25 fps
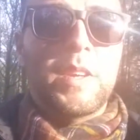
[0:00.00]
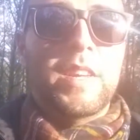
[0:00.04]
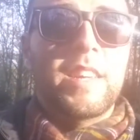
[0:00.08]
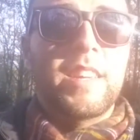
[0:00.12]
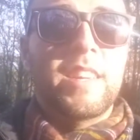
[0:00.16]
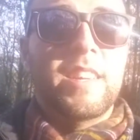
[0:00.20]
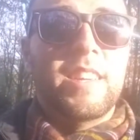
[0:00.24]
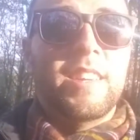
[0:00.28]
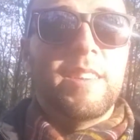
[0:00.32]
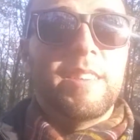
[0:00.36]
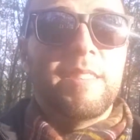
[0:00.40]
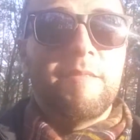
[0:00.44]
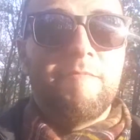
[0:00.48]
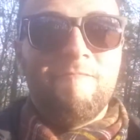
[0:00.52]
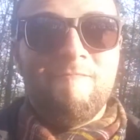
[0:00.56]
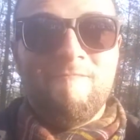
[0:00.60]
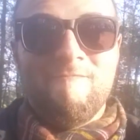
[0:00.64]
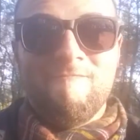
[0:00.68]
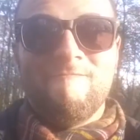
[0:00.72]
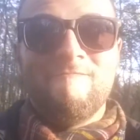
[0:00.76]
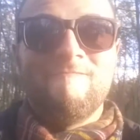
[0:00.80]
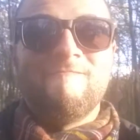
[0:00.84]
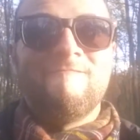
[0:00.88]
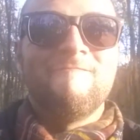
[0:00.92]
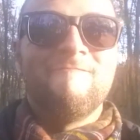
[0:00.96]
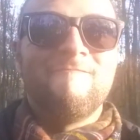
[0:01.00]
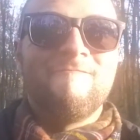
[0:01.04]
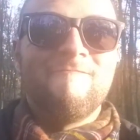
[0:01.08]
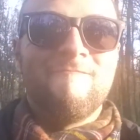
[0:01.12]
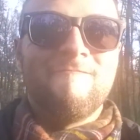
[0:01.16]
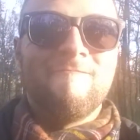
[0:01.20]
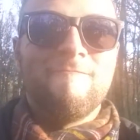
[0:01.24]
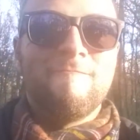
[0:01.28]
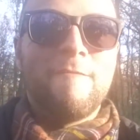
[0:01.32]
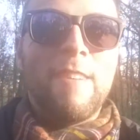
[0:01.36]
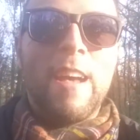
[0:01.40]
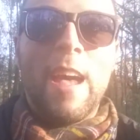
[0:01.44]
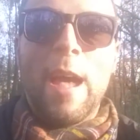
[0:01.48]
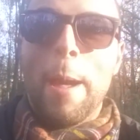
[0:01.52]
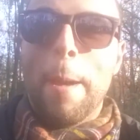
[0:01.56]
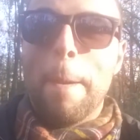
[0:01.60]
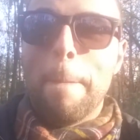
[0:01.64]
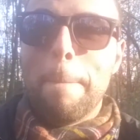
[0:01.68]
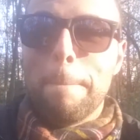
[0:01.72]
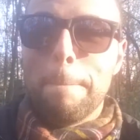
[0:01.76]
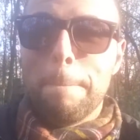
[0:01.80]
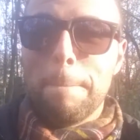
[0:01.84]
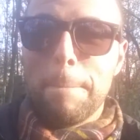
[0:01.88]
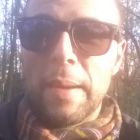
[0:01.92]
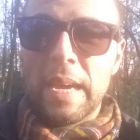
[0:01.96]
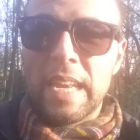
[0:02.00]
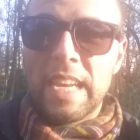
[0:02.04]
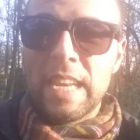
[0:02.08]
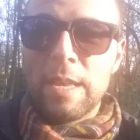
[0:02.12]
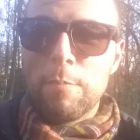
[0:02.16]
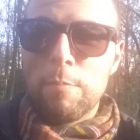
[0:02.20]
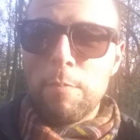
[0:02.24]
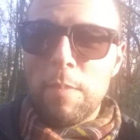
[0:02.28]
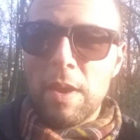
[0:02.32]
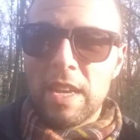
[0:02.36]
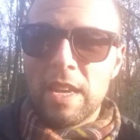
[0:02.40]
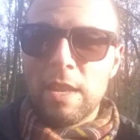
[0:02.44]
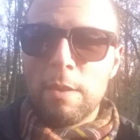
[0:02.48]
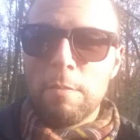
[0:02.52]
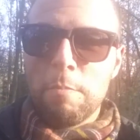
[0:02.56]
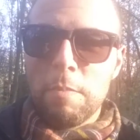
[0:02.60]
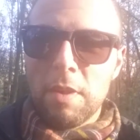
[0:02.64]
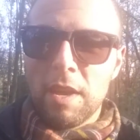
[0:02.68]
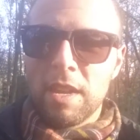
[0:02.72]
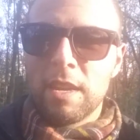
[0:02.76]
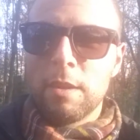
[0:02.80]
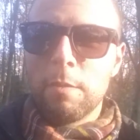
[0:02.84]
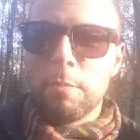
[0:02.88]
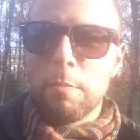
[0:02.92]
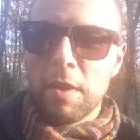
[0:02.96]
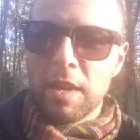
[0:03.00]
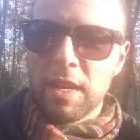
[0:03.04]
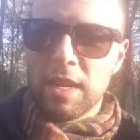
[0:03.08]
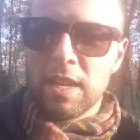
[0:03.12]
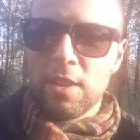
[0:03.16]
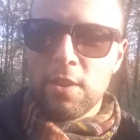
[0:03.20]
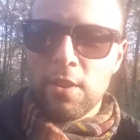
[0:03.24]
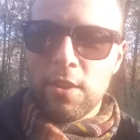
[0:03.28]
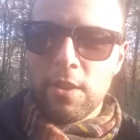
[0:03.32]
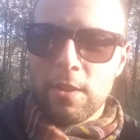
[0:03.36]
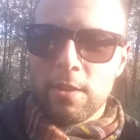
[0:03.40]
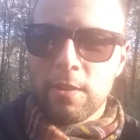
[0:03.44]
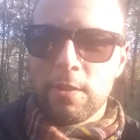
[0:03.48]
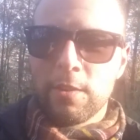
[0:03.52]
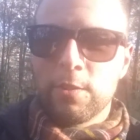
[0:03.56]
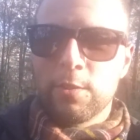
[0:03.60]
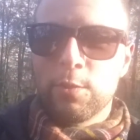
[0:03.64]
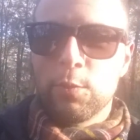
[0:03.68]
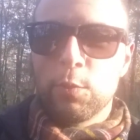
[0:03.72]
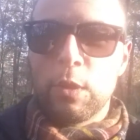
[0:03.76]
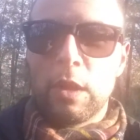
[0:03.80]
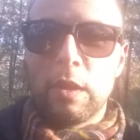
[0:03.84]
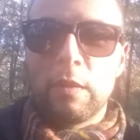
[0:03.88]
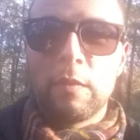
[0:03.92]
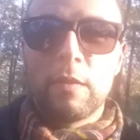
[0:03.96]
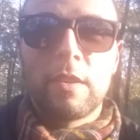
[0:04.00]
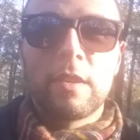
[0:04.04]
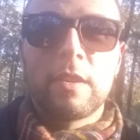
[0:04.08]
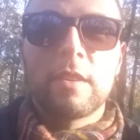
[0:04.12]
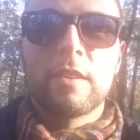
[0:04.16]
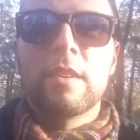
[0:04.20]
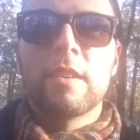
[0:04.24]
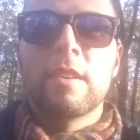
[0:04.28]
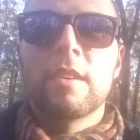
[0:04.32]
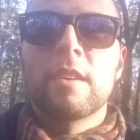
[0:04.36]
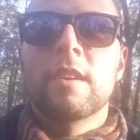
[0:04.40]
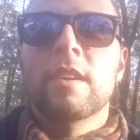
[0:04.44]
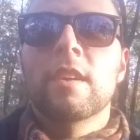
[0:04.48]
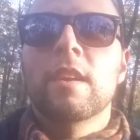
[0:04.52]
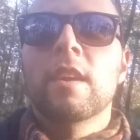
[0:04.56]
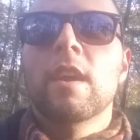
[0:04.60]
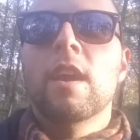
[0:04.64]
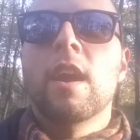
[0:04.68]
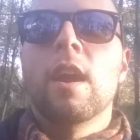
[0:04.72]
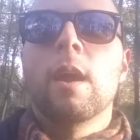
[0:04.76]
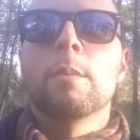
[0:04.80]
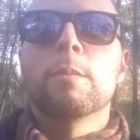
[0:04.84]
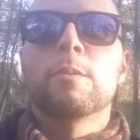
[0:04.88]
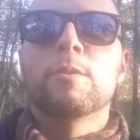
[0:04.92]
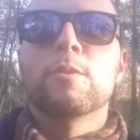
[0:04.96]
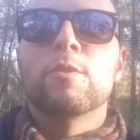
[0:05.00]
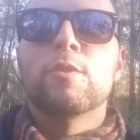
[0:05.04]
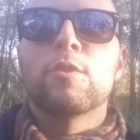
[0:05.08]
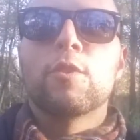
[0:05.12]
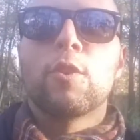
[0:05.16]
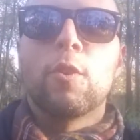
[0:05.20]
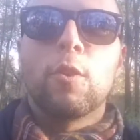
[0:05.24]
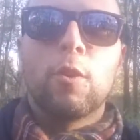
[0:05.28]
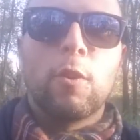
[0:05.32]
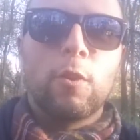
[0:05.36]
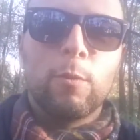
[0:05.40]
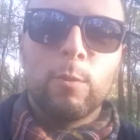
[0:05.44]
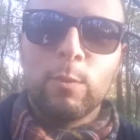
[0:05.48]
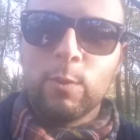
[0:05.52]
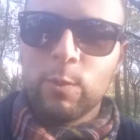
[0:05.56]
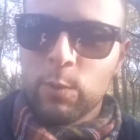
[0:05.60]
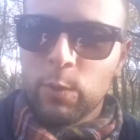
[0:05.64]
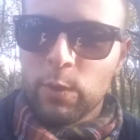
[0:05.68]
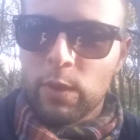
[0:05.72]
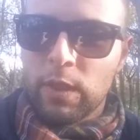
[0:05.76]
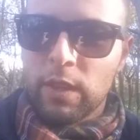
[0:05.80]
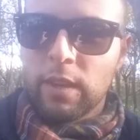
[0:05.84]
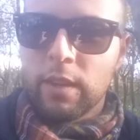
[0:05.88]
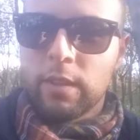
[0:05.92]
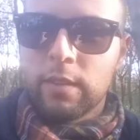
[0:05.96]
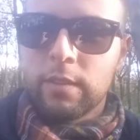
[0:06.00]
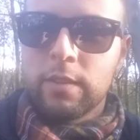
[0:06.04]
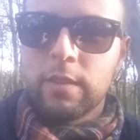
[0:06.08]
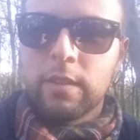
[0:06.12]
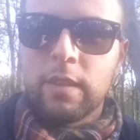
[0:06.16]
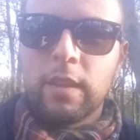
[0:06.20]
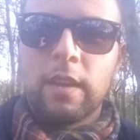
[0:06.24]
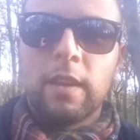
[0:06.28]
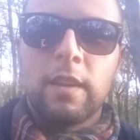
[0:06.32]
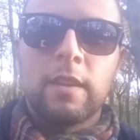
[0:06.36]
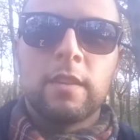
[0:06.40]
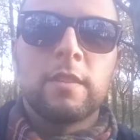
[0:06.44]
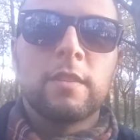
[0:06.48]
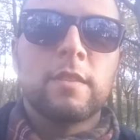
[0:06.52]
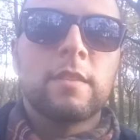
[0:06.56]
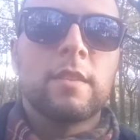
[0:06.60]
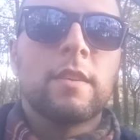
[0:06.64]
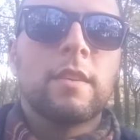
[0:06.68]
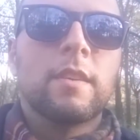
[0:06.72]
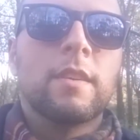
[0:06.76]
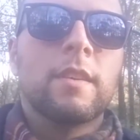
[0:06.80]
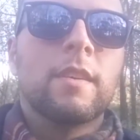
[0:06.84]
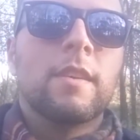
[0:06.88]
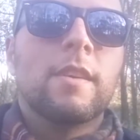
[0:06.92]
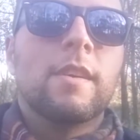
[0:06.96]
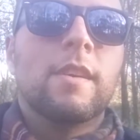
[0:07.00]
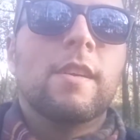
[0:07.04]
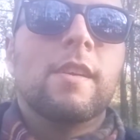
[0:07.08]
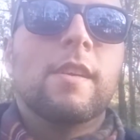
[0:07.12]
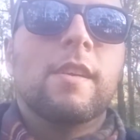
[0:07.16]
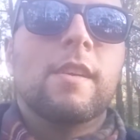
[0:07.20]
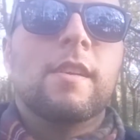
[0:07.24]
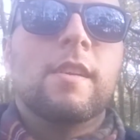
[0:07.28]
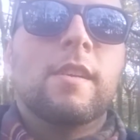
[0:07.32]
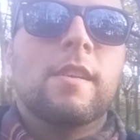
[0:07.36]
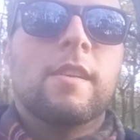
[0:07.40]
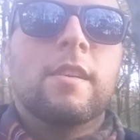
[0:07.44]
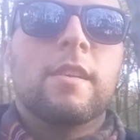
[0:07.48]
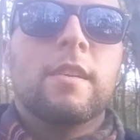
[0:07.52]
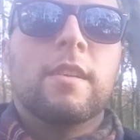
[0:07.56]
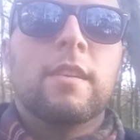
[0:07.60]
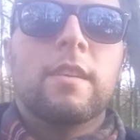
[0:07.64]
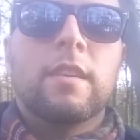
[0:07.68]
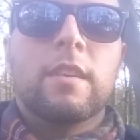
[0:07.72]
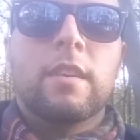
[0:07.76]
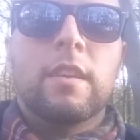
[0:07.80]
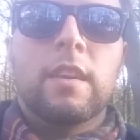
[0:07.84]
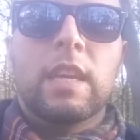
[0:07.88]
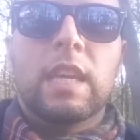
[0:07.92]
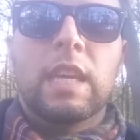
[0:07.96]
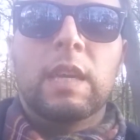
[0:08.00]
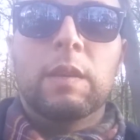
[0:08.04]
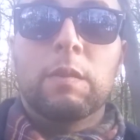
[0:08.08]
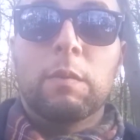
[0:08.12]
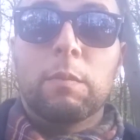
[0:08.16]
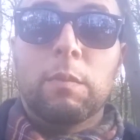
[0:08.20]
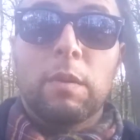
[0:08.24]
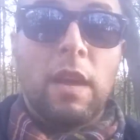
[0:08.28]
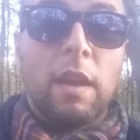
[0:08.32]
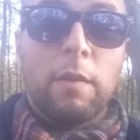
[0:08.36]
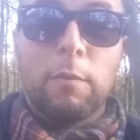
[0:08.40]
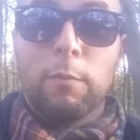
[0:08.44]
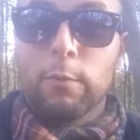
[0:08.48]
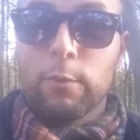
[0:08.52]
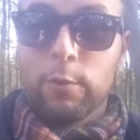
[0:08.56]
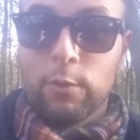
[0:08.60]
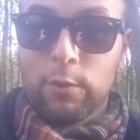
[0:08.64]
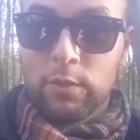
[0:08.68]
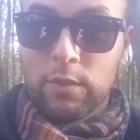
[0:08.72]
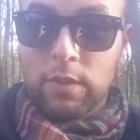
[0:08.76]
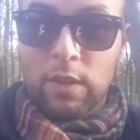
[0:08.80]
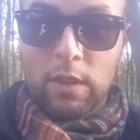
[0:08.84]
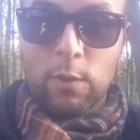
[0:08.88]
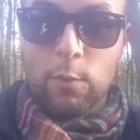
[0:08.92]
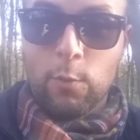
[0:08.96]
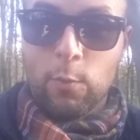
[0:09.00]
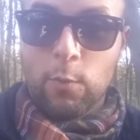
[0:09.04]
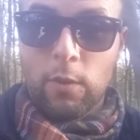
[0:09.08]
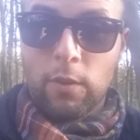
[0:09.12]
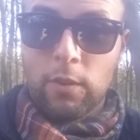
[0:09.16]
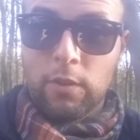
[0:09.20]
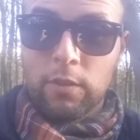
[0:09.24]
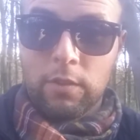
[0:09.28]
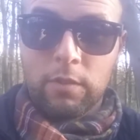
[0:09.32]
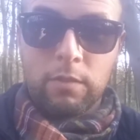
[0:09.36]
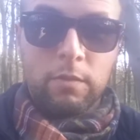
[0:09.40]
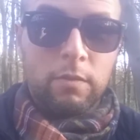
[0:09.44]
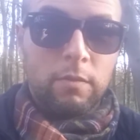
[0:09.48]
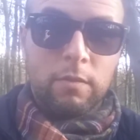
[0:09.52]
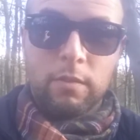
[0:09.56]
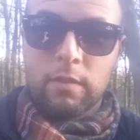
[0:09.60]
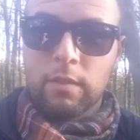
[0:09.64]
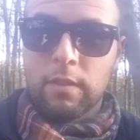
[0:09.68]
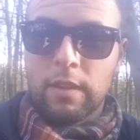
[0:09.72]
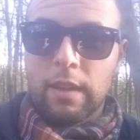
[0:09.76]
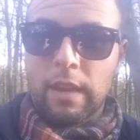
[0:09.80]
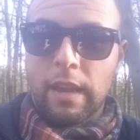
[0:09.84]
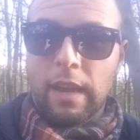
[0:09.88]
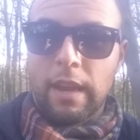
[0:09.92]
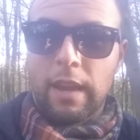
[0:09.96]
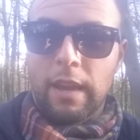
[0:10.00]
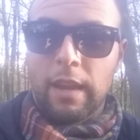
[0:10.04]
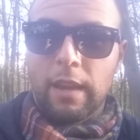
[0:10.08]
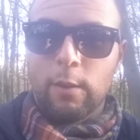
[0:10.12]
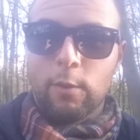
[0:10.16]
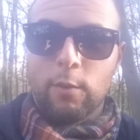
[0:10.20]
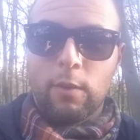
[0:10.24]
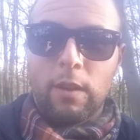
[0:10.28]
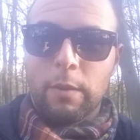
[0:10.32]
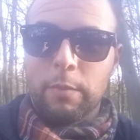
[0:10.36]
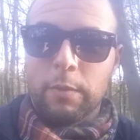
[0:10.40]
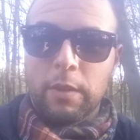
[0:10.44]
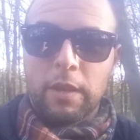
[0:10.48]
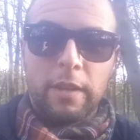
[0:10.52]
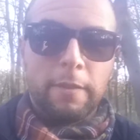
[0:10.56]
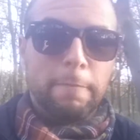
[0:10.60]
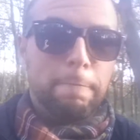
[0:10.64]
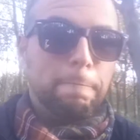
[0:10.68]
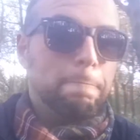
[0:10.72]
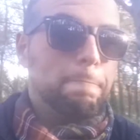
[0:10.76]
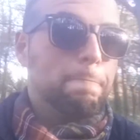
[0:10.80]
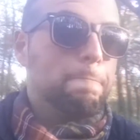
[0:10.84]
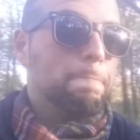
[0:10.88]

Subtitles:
me many years to even come to terms with it and even be able to say the words gay or I'm gay.